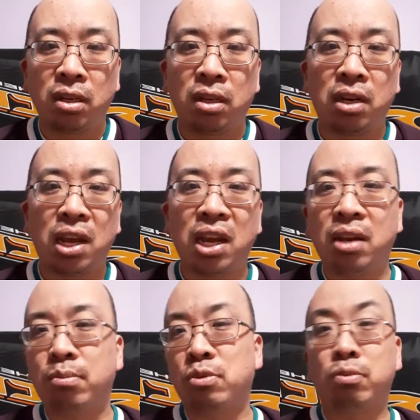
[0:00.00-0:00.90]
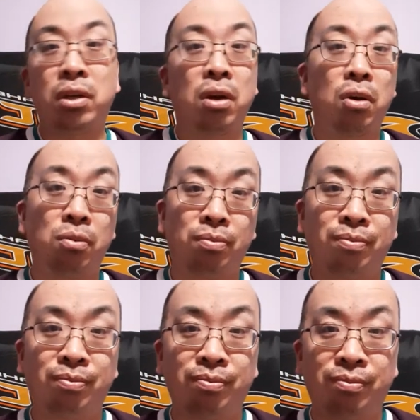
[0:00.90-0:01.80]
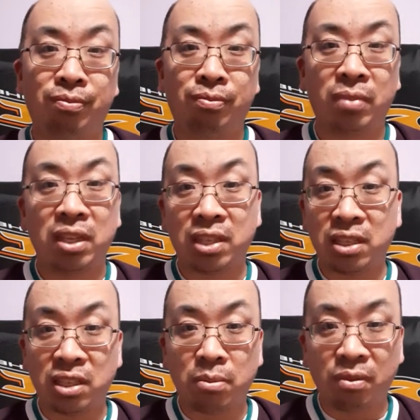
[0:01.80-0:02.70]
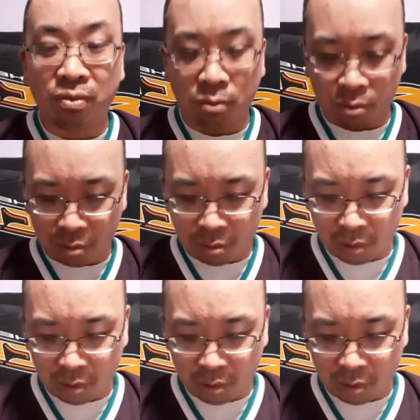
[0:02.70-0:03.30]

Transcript: The names we know, as I said before,